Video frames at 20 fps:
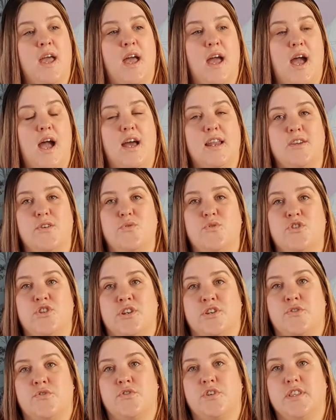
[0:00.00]
and it was
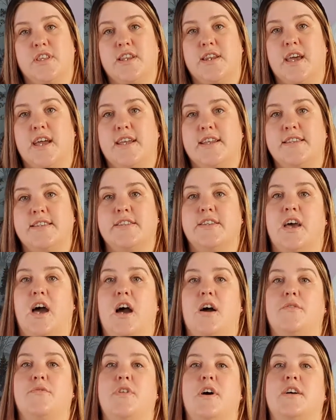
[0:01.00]
just really nice to
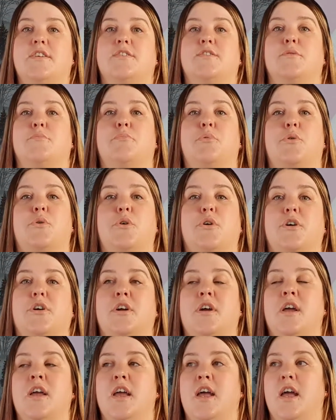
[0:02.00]
have that support
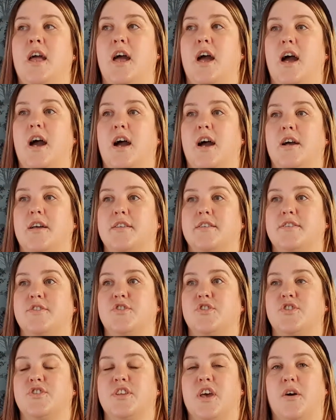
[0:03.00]
and
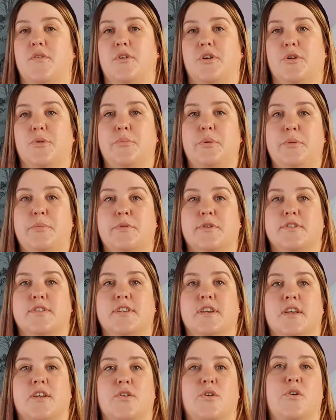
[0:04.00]
just to have other people
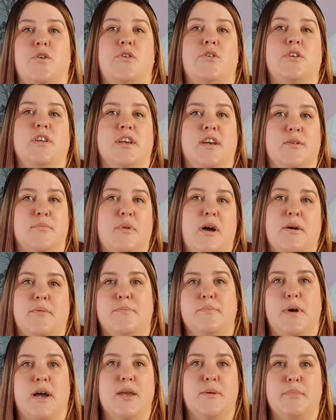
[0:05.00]
saying oh yeah my,
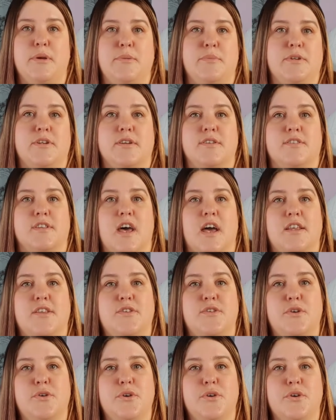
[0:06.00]
my baby does that
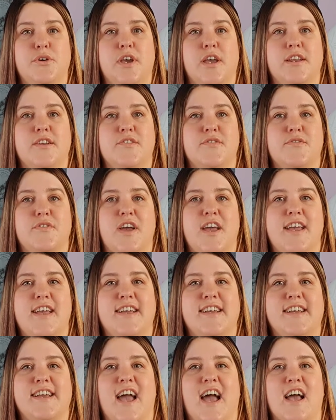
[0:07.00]
too kind of
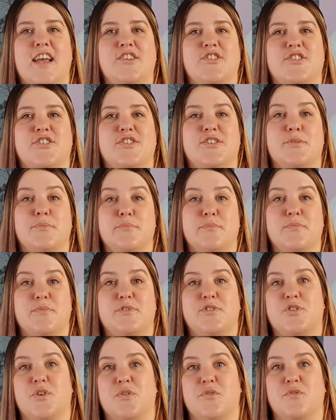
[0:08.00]
thing and just to sort of